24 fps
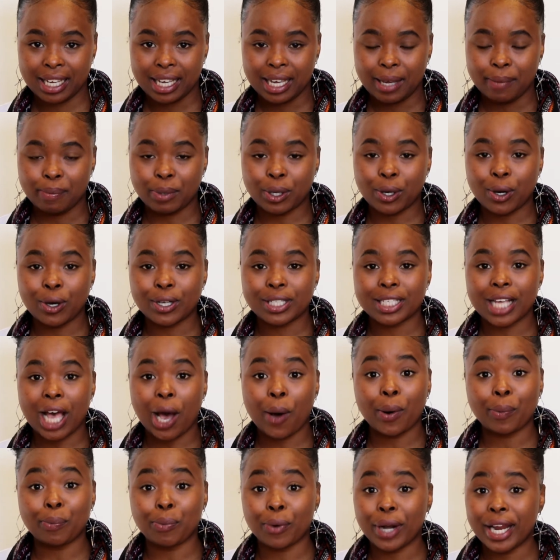Because
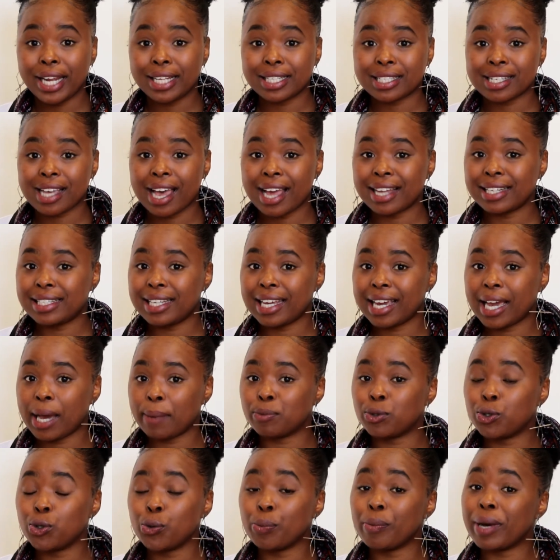our brains can't take up
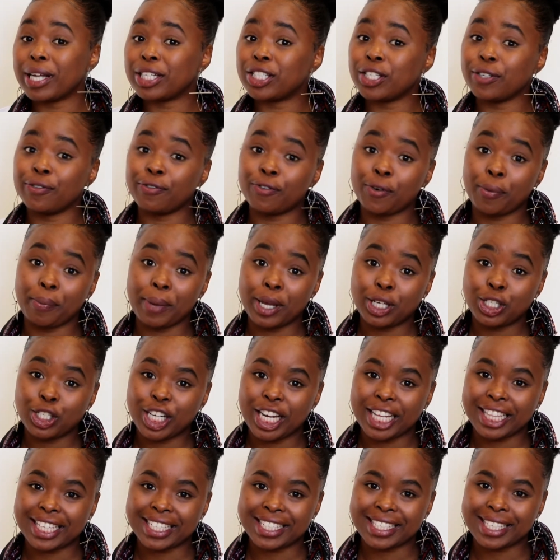too much information
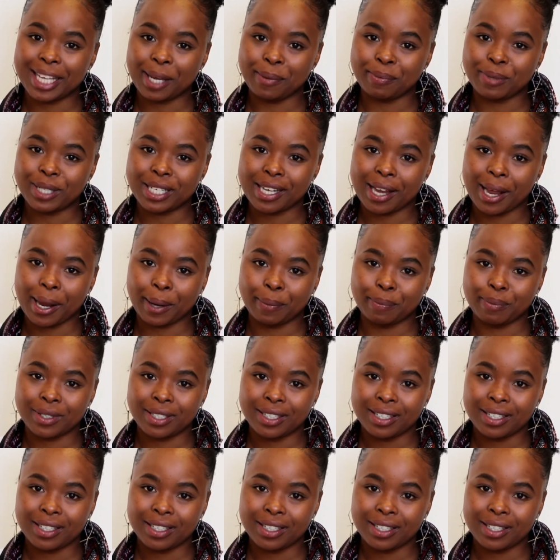at the same time.